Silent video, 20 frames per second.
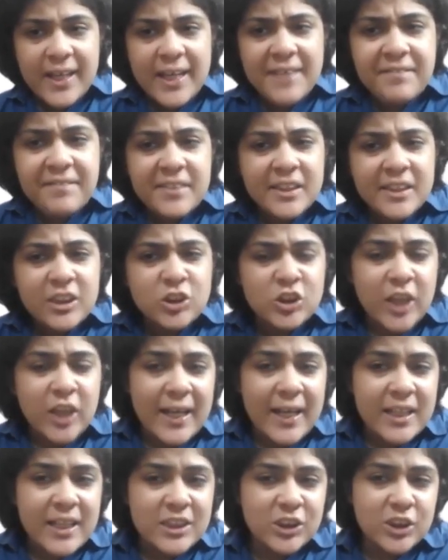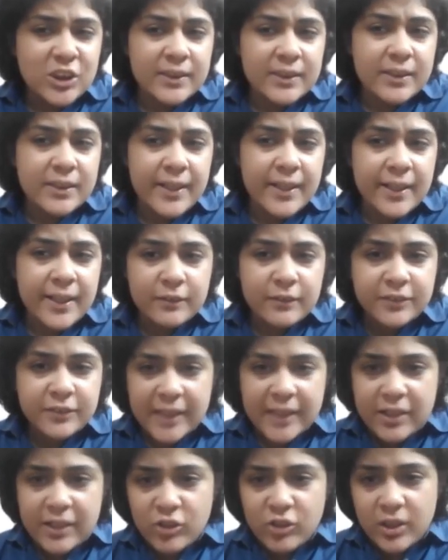Even the challenging terrain of
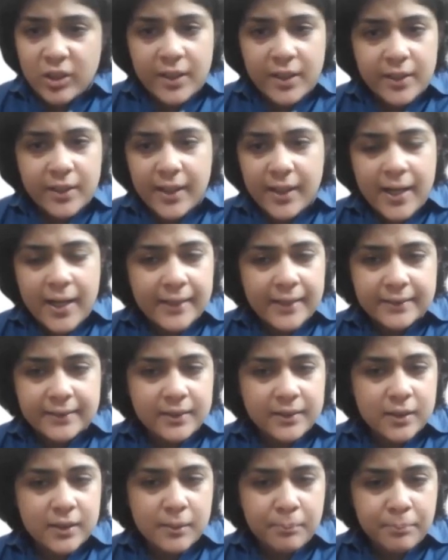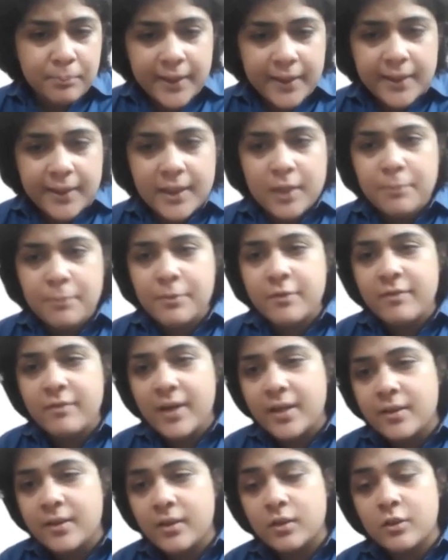central India hasn't completely
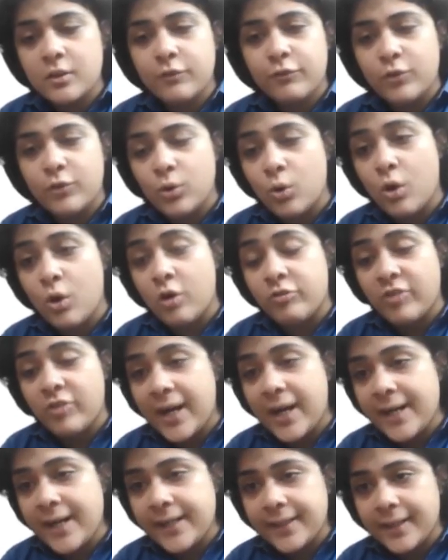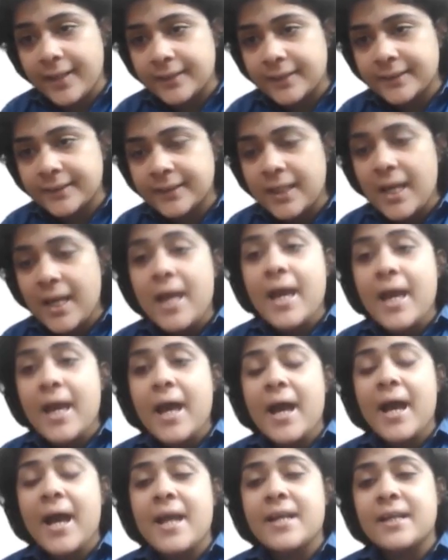prevented the flow of ideas
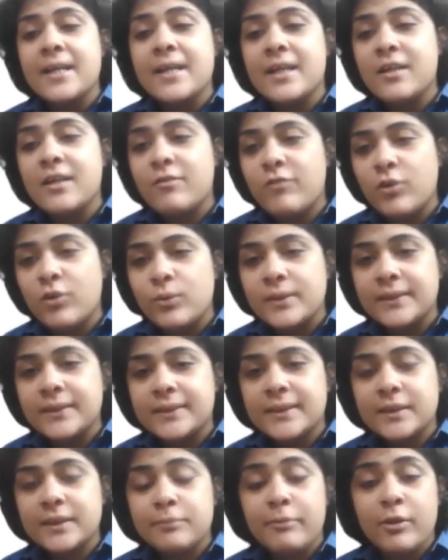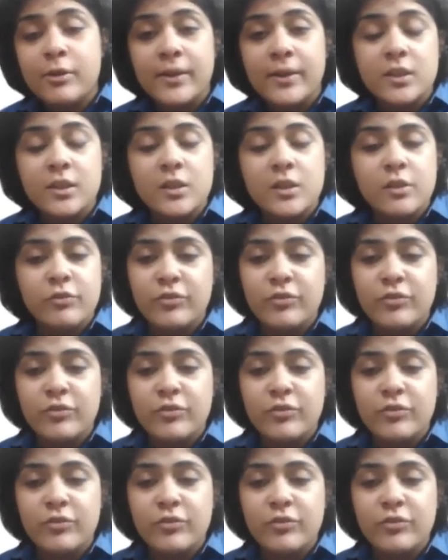and influences between the